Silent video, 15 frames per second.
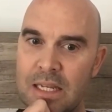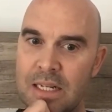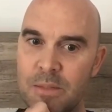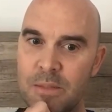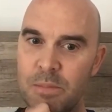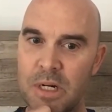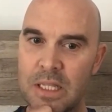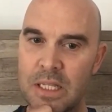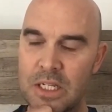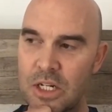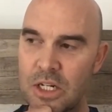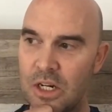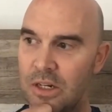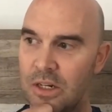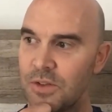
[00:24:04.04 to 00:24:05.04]
to break these
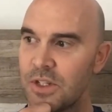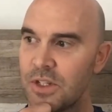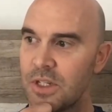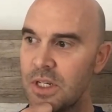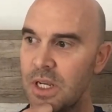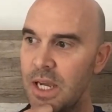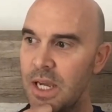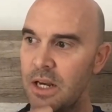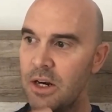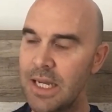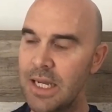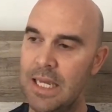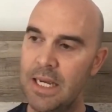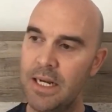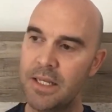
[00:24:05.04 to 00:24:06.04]
tiles, and I
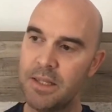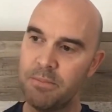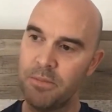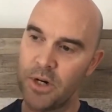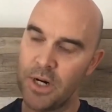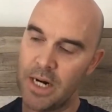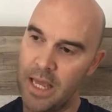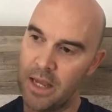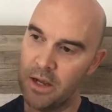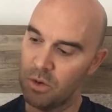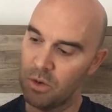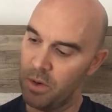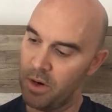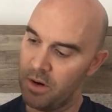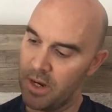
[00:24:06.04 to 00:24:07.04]
hit them on an angle
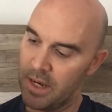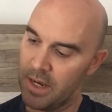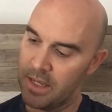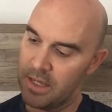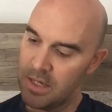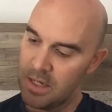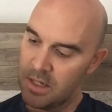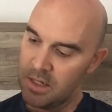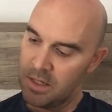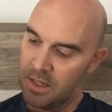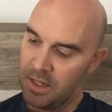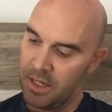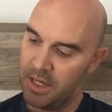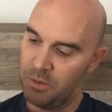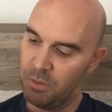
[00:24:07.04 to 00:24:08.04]
where I
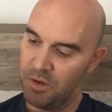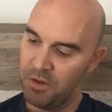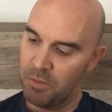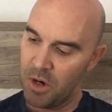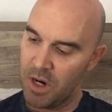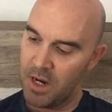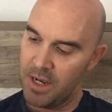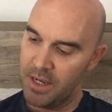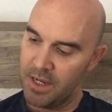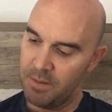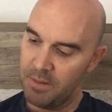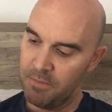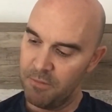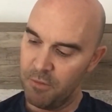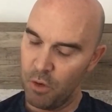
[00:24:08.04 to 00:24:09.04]
hit with my
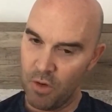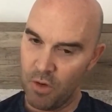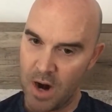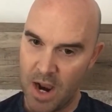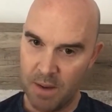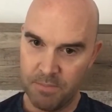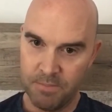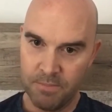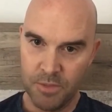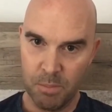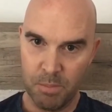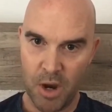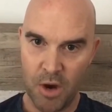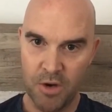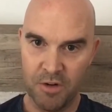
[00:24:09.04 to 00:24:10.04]
forearm, the
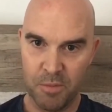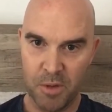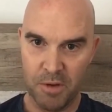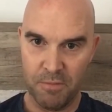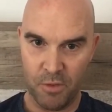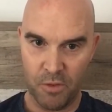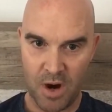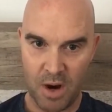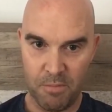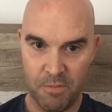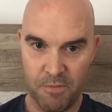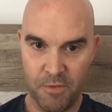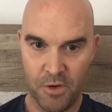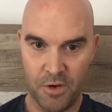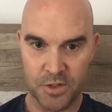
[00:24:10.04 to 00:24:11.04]
bone of my forearm
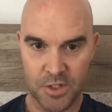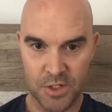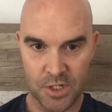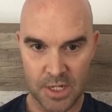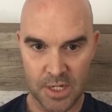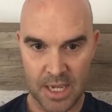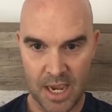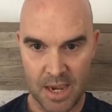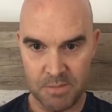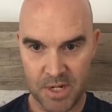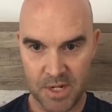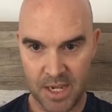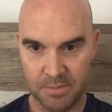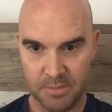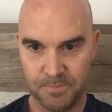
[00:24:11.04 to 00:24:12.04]
first as I came
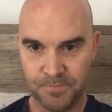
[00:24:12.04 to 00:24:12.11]
down.